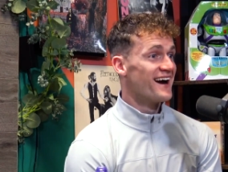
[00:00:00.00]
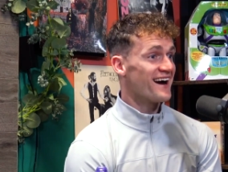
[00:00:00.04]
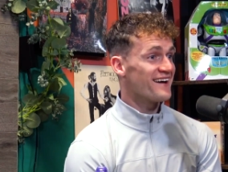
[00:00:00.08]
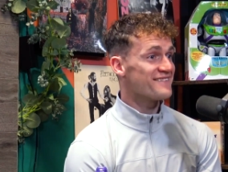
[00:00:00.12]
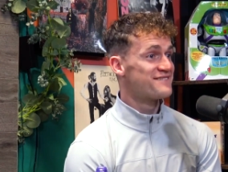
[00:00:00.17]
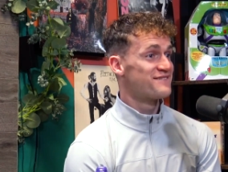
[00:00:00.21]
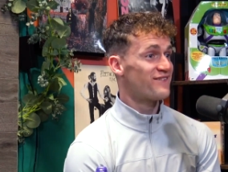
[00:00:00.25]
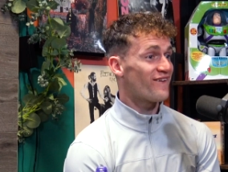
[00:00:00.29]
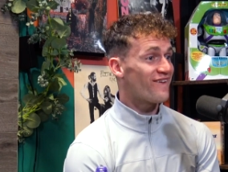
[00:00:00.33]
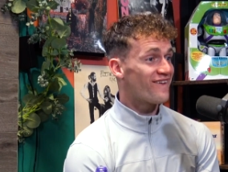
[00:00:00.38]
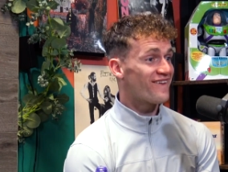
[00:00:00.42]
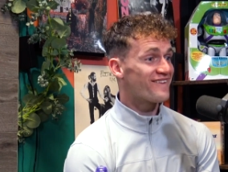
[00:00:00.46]

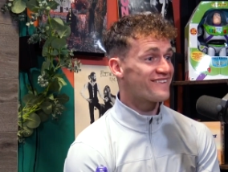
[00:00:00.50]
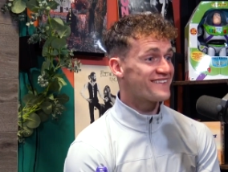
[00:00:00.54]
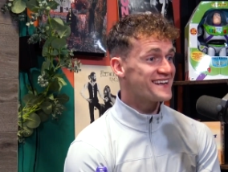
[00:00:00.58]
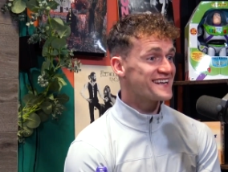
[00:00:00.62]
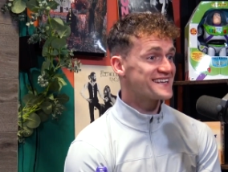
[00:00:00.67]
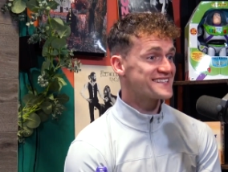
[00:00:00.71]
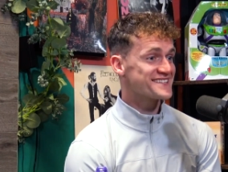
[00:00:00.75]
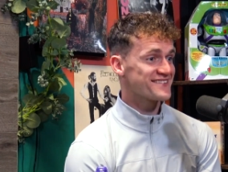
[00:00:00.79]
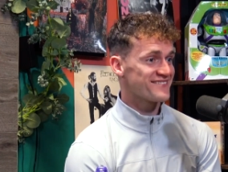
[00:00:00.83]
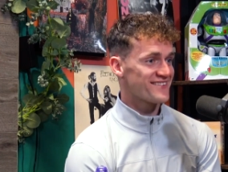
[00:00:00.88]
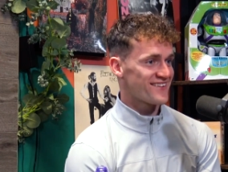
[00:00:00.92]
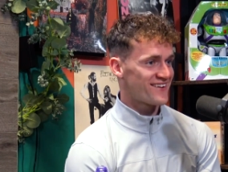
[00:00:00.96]
Four
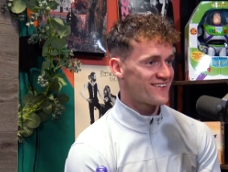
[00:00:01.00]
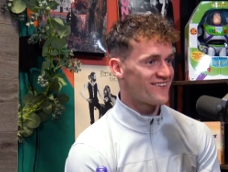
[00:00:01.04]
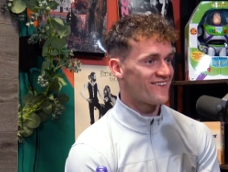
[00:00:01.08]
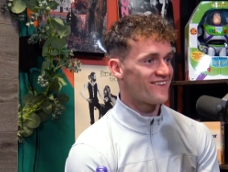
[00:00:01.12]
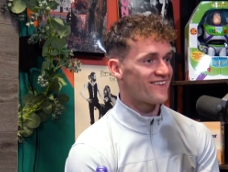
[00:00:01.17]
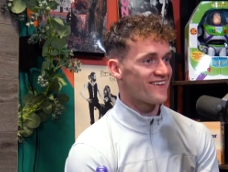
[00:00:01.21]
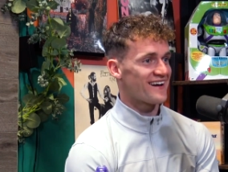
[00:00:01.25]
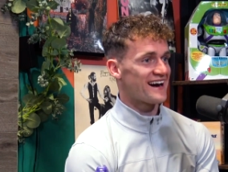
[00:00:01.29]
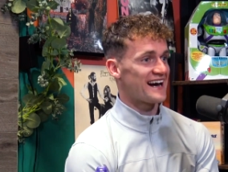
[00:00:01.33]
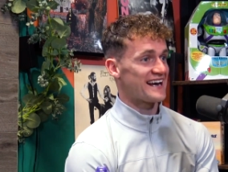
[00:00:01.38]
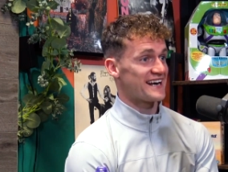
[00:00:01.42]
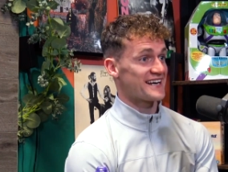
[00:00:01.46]
weeks of a
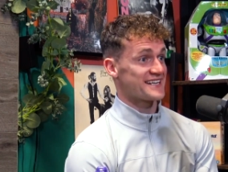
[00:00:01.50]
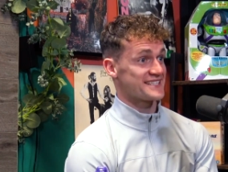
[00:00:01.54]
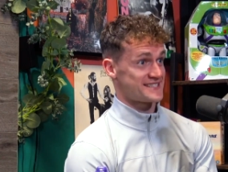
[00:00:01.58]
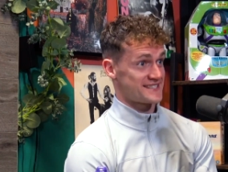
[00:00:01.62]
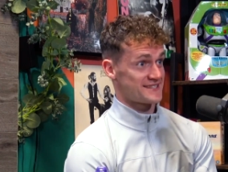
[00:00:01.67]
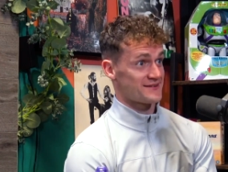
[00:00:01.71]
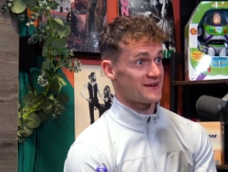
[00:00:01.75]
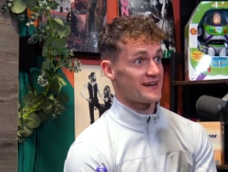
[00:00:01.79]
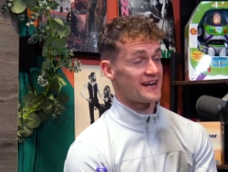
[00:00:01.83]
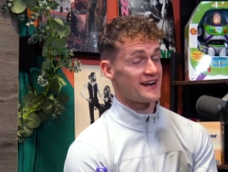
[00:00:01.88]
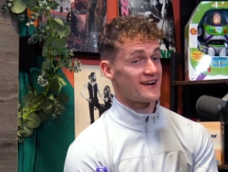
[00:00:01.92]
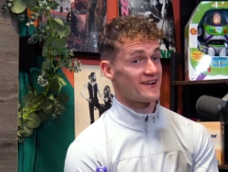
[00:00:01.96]
cut, and I
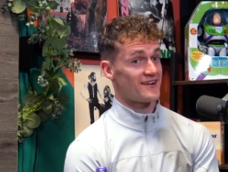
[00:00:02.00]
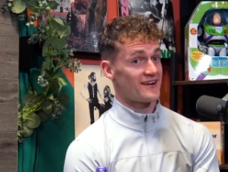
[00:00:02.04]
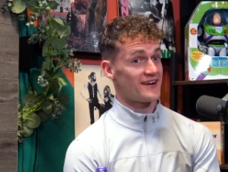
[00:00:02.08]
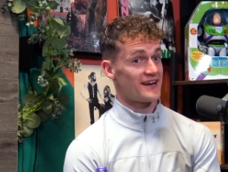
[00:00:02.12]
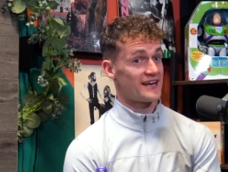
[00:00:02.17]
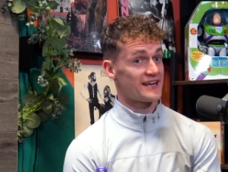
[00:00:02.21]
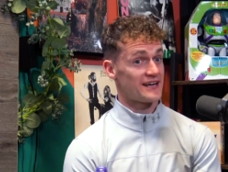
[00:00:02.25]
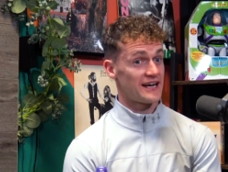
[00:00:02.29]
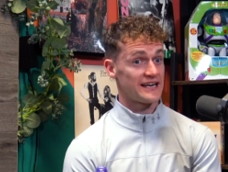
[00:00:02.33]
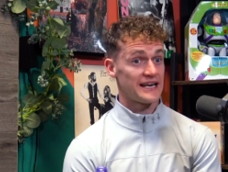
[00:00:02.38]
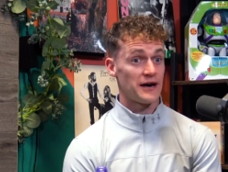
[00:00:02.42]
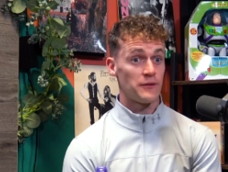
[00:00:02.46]
swear,
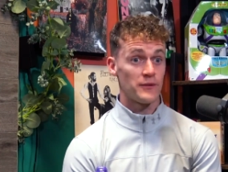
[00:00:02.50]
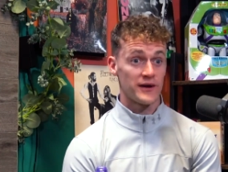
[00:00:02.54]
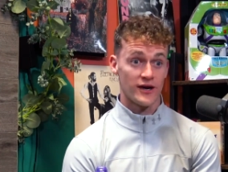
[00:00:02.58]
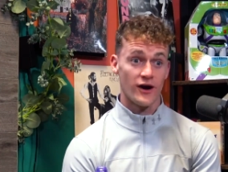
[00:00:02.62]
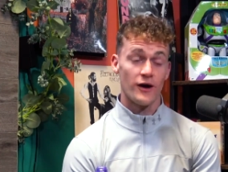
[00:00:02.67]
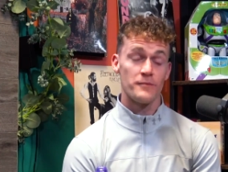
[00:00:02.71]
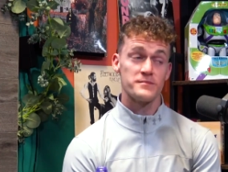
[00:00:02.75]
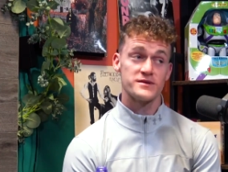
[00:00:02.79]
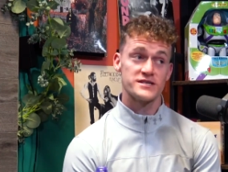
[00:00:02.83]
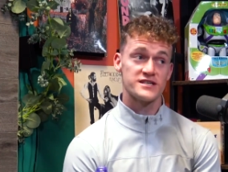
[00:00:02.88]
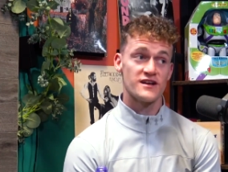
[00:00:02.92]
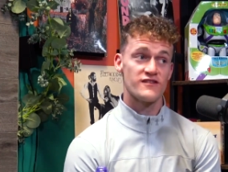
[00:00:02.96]
I now I
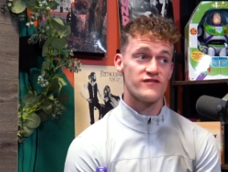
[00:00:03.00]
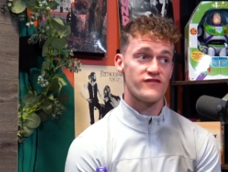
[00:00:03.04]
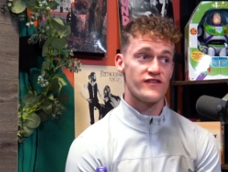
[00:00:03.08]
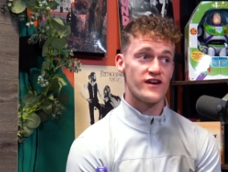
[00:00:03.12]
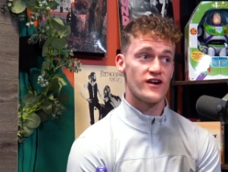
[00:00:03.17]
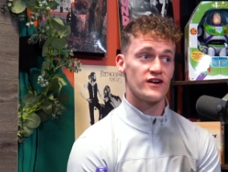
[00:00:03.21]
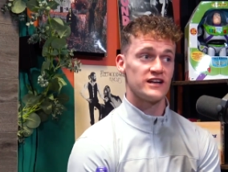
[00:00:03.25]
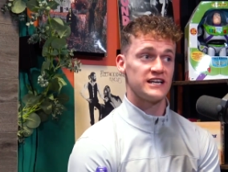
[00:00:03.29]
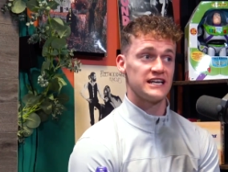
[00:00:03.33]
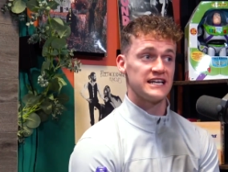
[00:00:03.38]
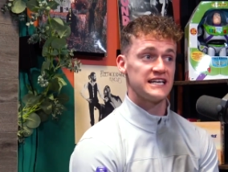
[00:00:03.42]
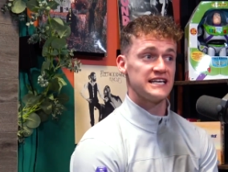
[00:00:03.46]
got myself
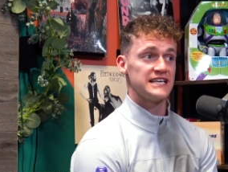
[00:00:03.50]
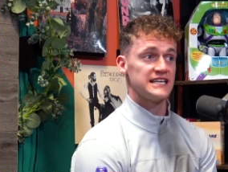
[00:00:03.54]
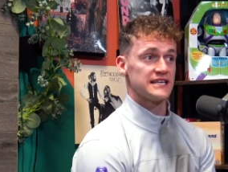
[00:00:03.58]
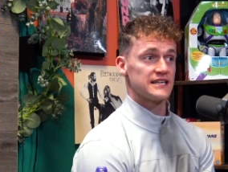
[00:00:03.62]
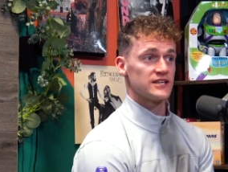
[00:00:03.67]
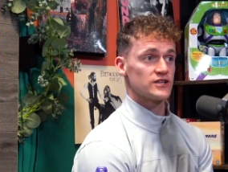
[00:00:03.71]
fairly lean.